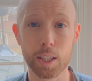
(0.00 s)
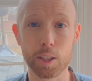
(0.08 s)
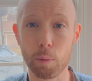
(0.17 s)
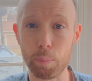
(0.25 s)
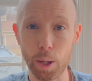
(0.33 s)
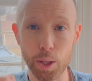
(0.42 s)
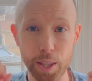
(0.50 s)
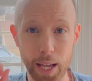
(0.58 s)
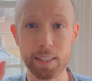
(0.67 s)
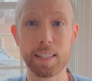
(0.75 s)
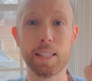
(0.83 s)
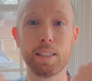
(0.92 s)
to build
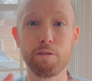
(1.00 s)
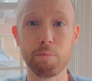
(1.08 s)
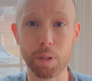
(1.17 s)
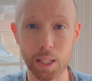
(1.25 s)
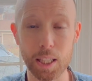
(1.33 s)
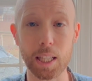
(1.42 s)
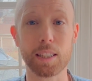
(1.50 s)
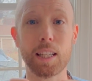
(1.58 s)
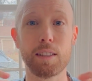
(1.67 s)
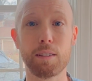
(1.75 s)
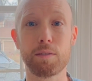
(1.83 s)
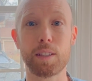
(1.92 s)
that sense of me, that
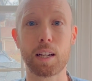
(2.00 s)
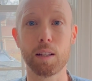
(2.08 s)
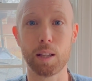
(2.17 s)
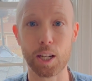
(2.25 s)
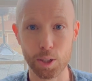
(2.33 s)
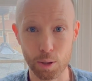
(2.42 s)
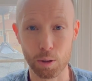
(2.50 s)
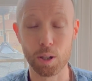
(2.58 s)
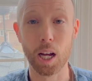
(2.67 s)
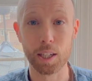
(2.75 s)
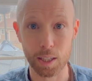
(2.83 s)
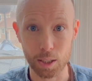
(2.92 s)
sense of psychological
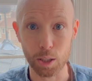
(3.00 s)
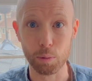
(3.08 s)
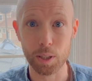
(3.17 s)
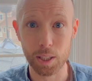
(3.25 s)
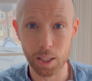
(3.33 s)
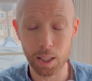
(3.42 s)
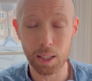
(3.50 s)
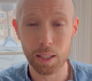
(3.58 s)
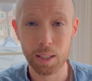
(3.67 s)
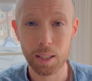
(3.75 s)
continuity,